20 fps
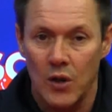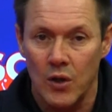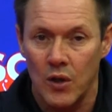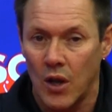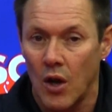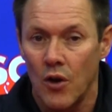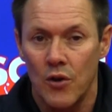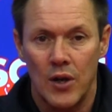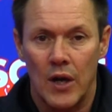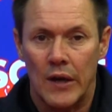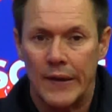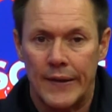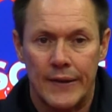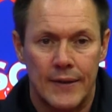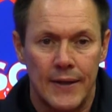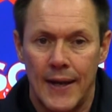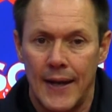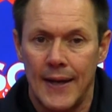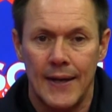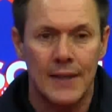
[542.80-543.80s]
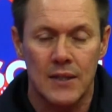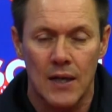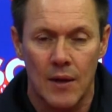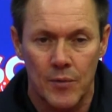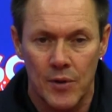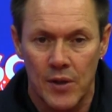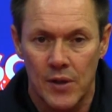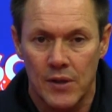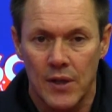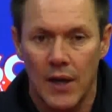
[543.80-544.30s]
You can go down there at any
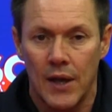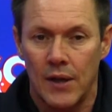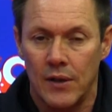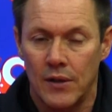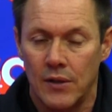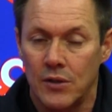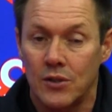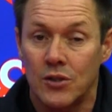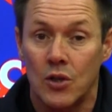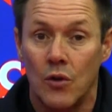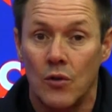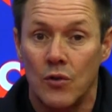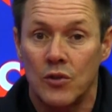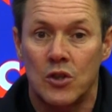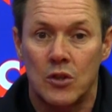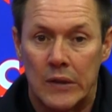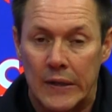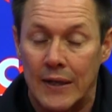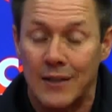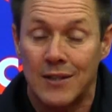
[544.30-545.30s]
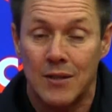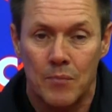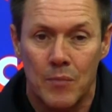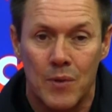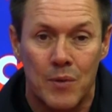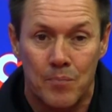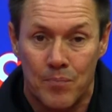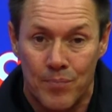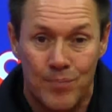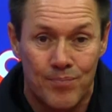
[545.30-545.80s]
time of the day and just go and get
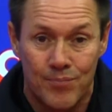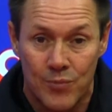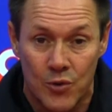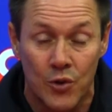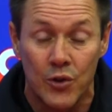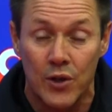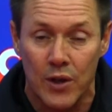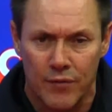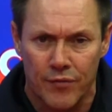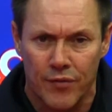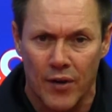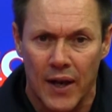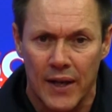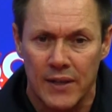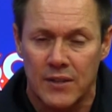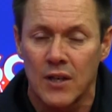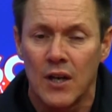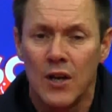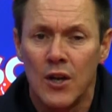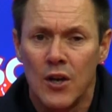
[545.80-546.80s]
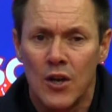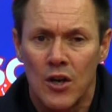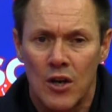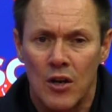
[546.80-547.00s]
some good advice.